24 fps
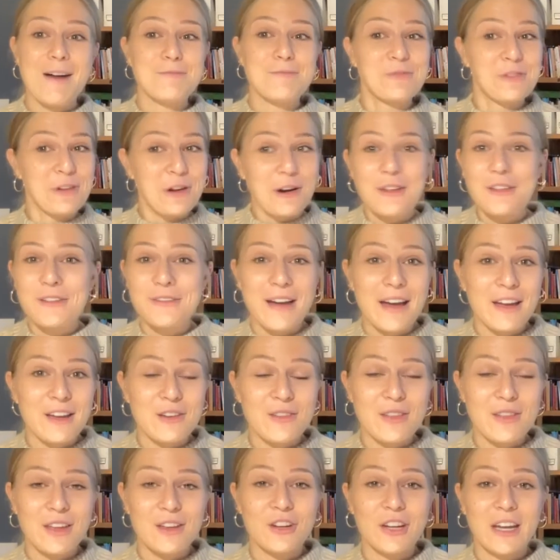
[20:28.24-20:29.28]
for all the value
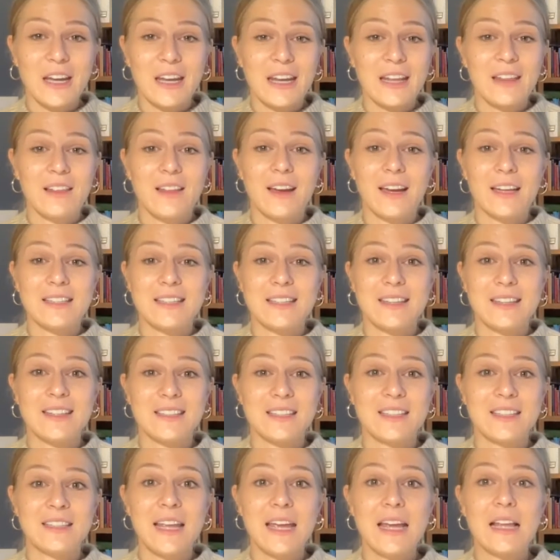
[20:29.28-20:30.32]
that you're getting. Like I said, this
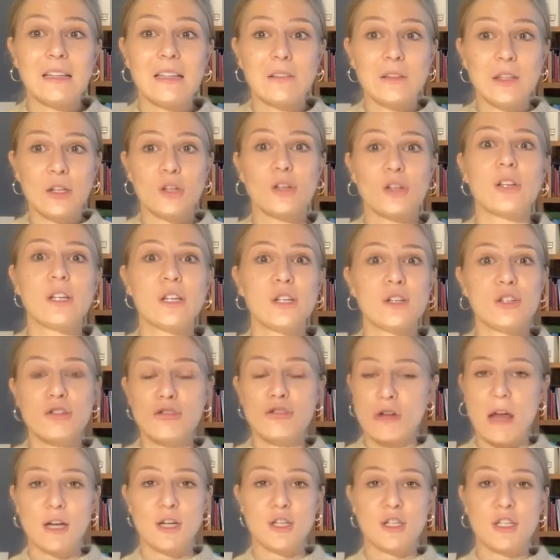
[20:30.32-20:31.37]
is like literally your
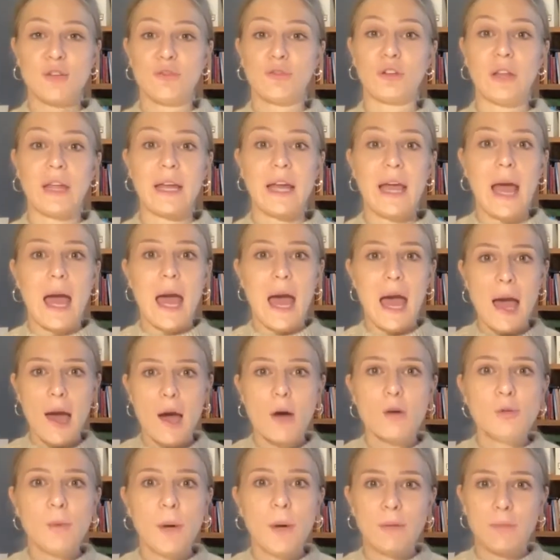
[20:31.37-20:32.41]
strategy for like,
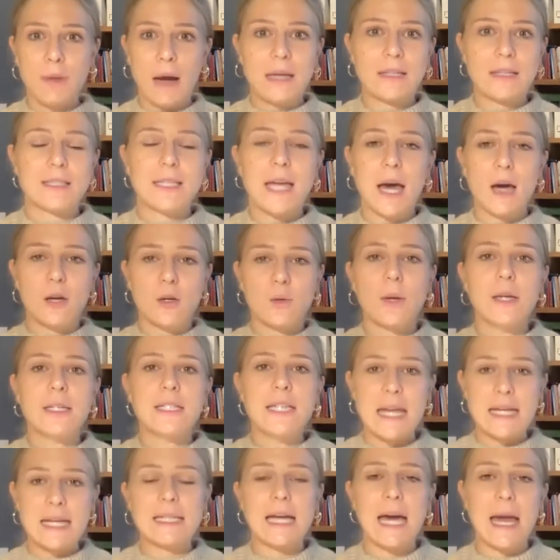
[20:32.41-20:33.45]
how do I rest? How do I
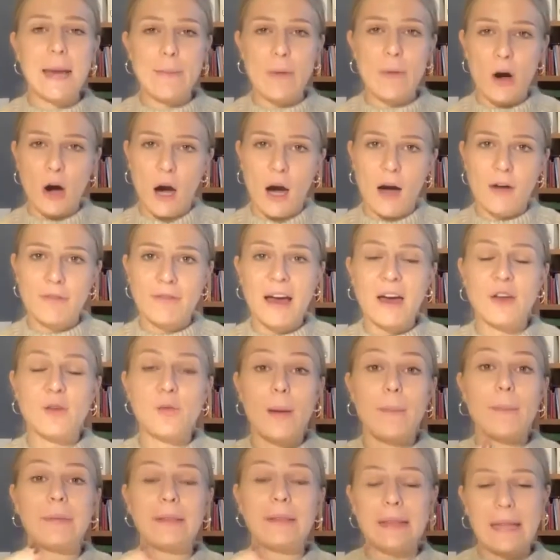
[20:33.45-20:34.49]
take time off? How do
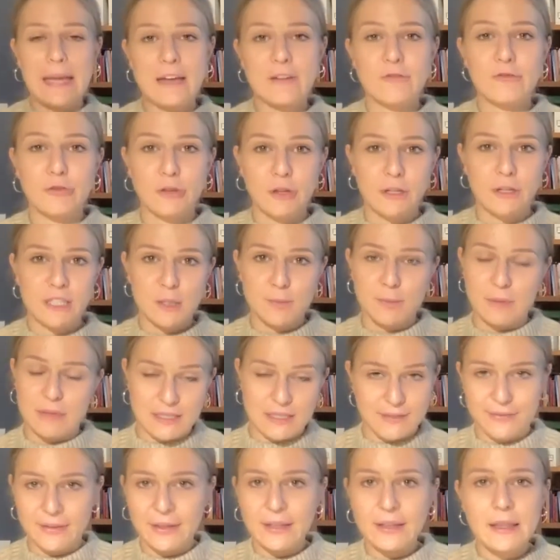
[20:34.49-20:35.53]
I plan for it
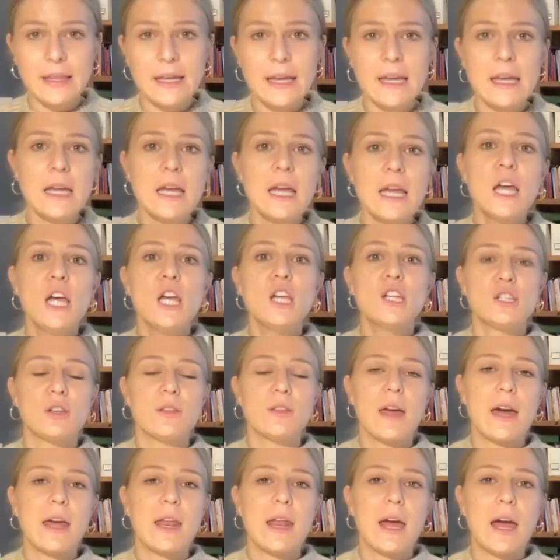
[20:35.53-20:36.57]
specifically so
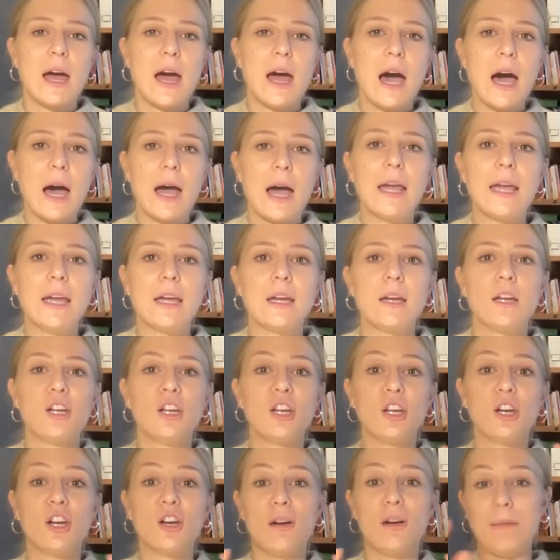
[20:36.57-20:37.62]
that I
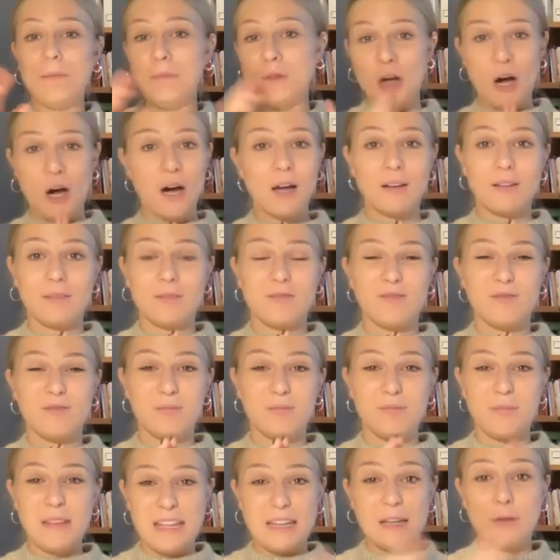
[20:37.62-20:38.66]
am not
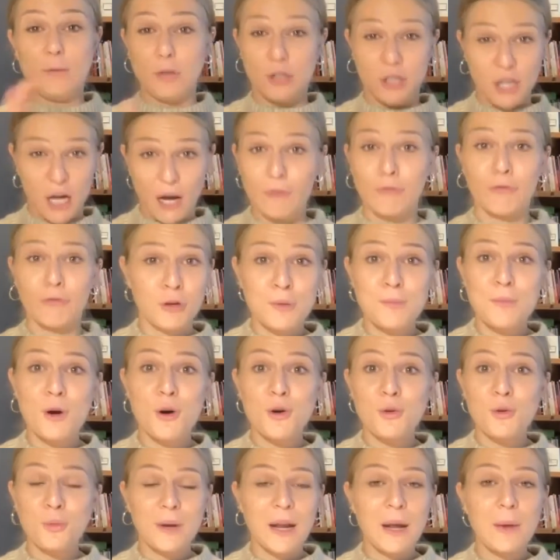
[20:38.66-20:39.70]
in a recovery
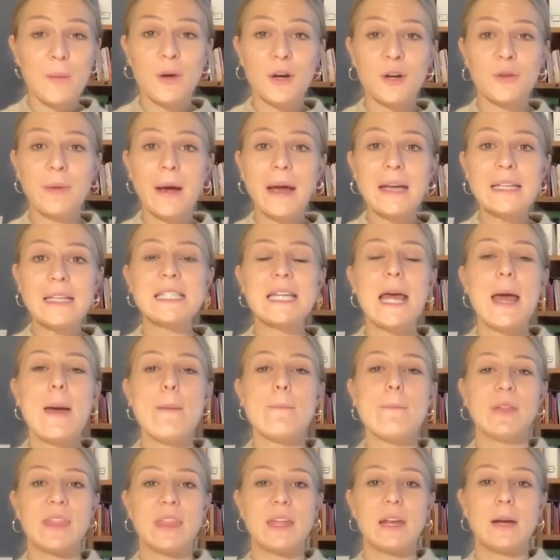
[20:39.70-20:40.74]
mode when I want to rest,
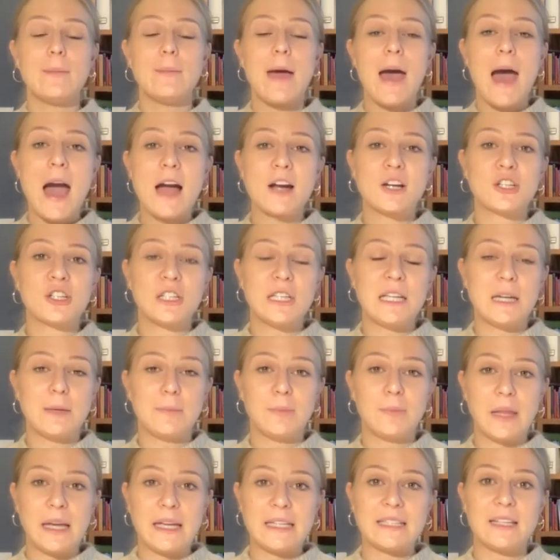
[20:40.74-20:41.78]
but then I'm actually in a
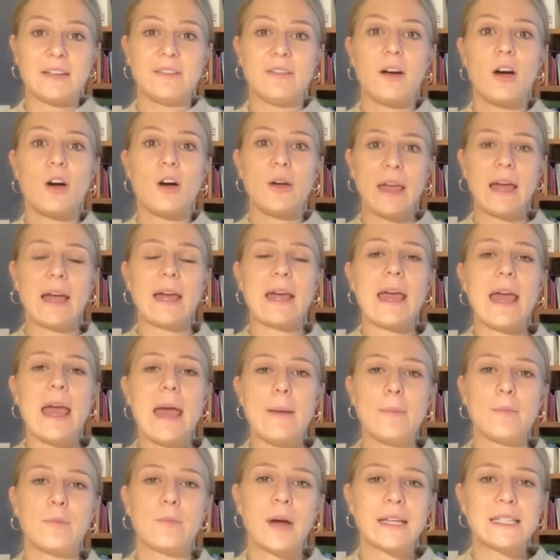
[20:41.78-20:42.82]
place of, okay, I
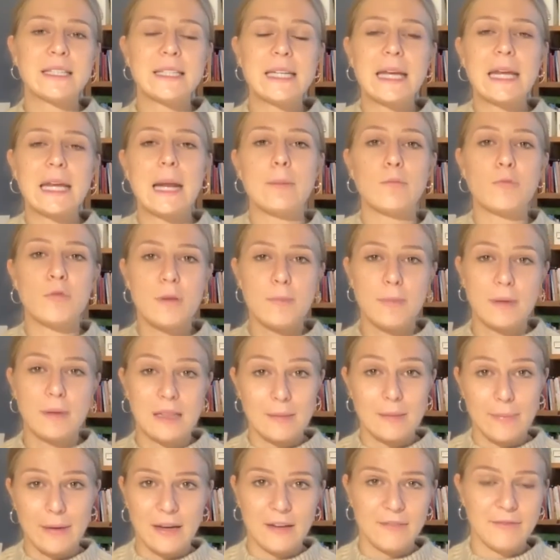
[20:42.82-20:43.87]
am resting and I'm reaping
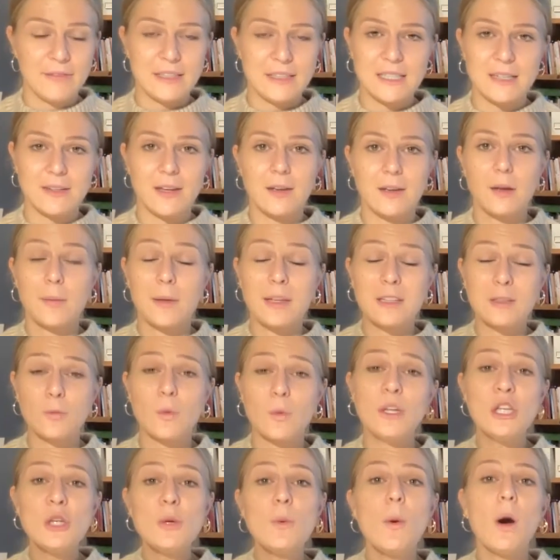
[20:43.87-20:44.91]
the benefits of it. Because
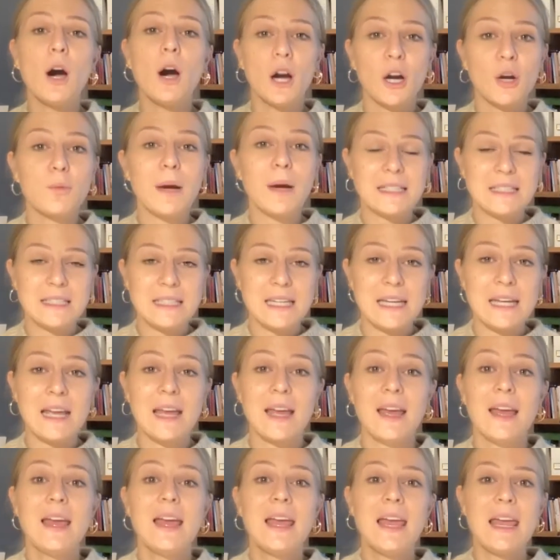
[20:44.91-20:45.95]
when you are resting
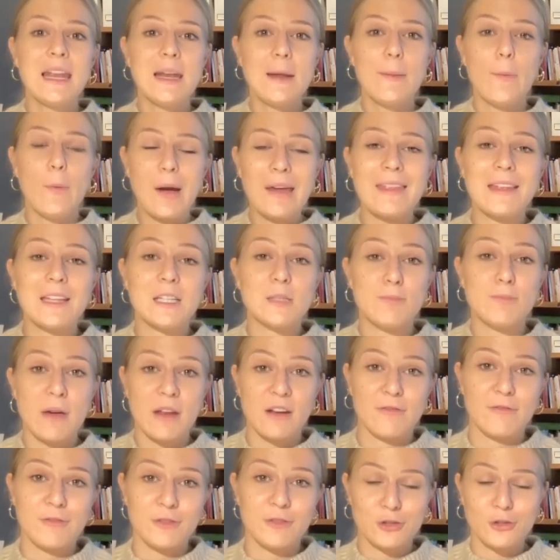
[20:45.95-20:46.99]
in a way that's
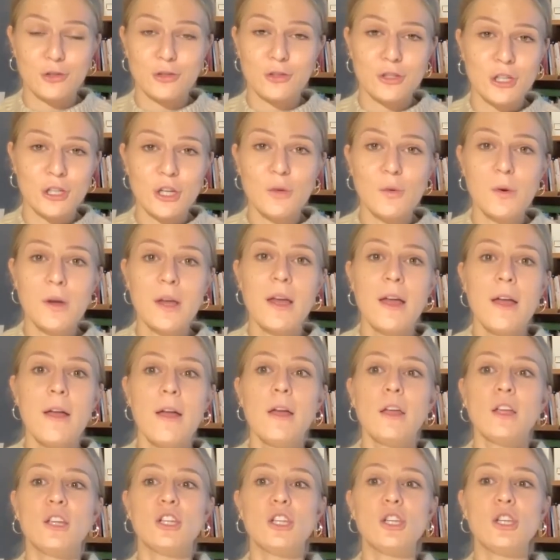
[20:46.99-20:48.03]
beneficial to you,
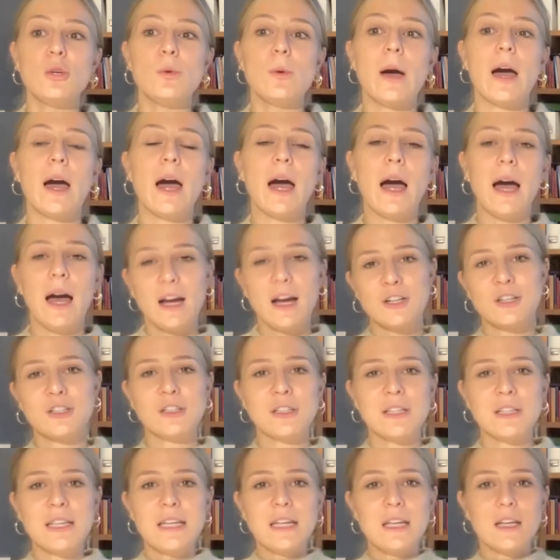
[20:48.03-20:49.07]
you
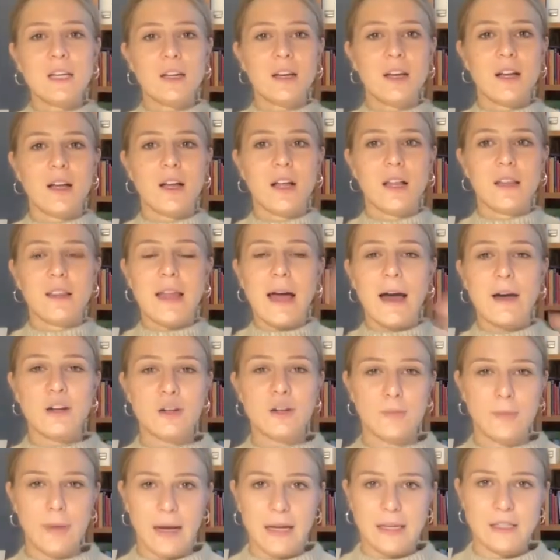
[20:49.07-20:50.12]
actually allow your
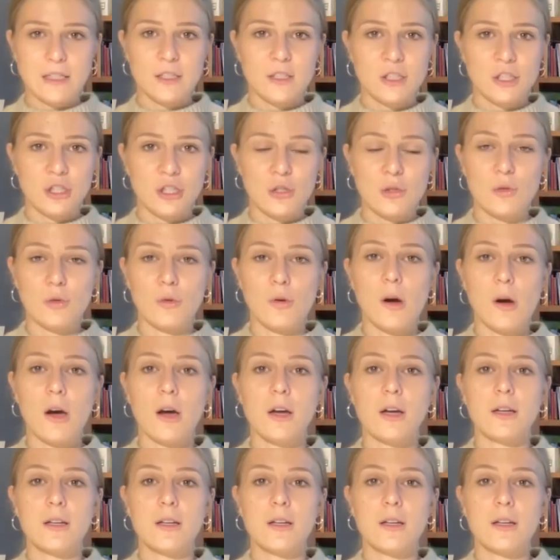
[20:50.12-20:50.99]
mind to